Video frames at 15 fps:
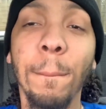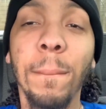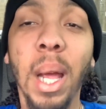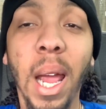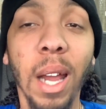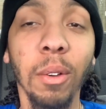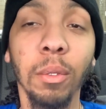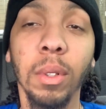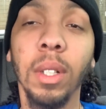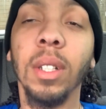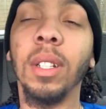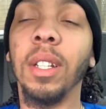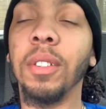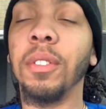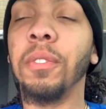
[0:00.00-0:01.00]
back with
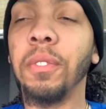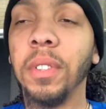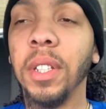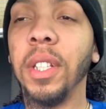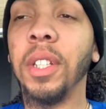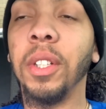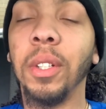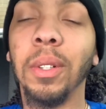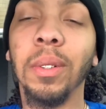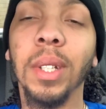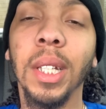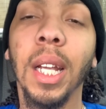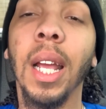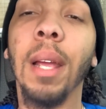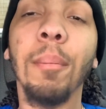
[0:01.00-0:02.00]
another video.
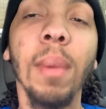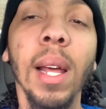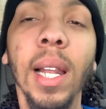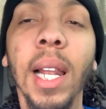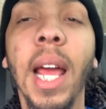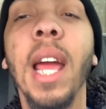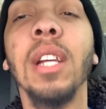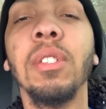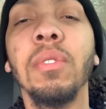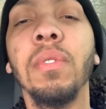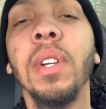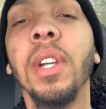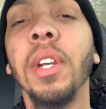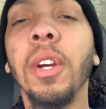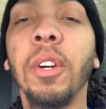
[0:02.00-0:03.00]
Now, in my last
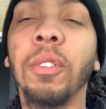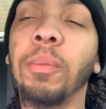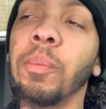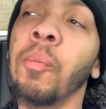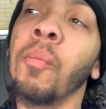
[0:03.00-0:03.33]
video,